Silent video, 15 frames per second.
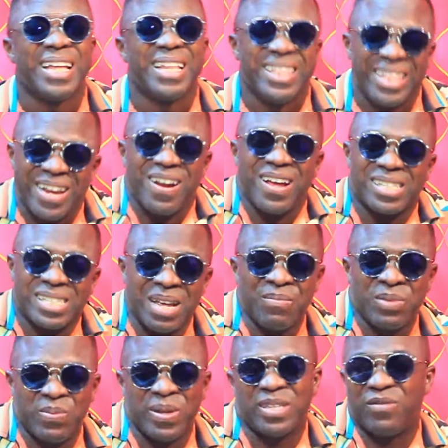There are some
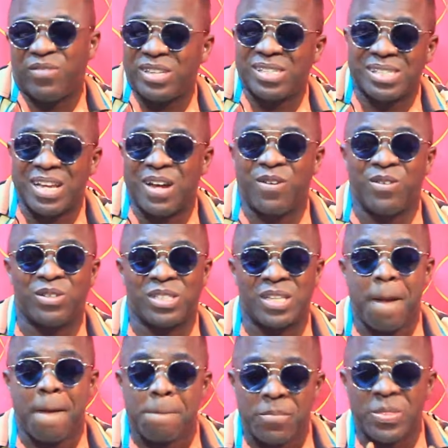specific sounds
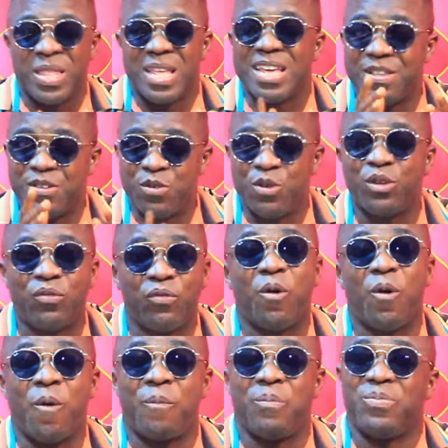they use
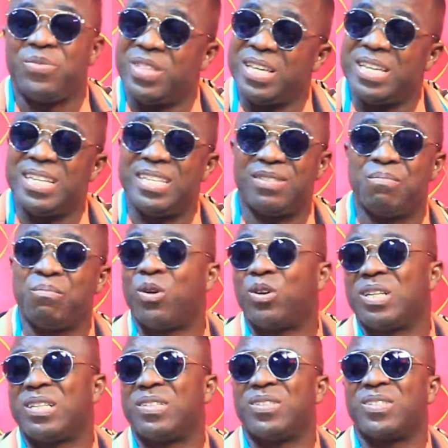for these
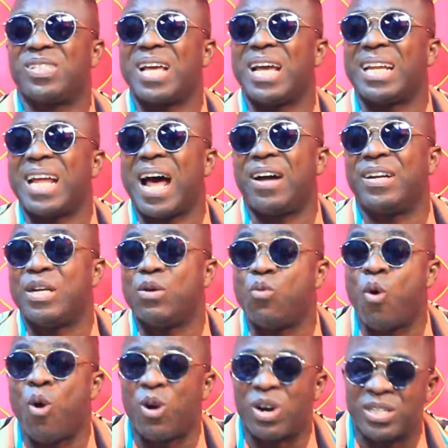models and how they
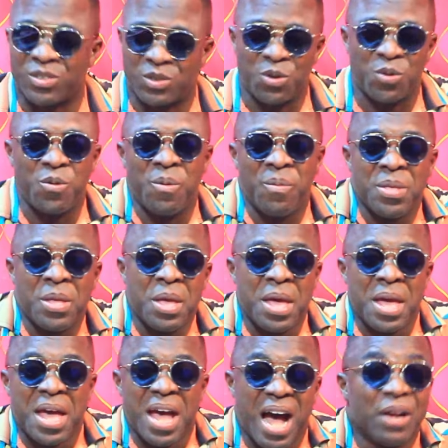walk. So
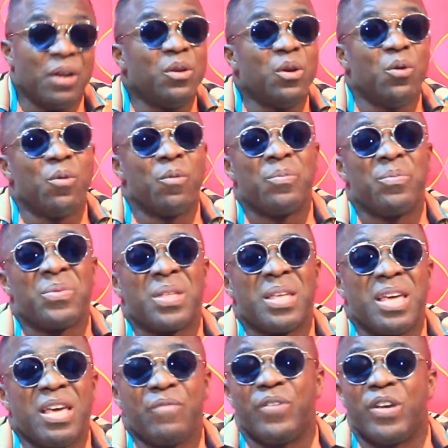I don't know
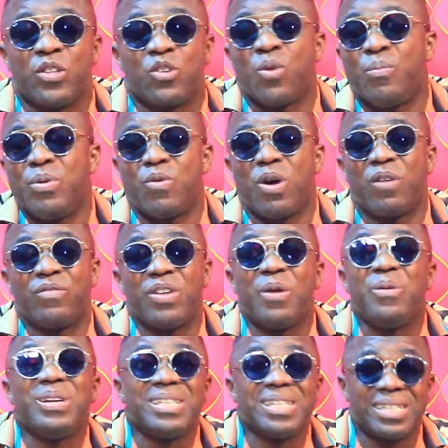if it could be one of the
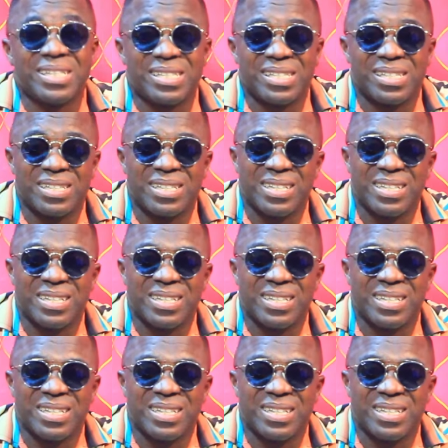reasons.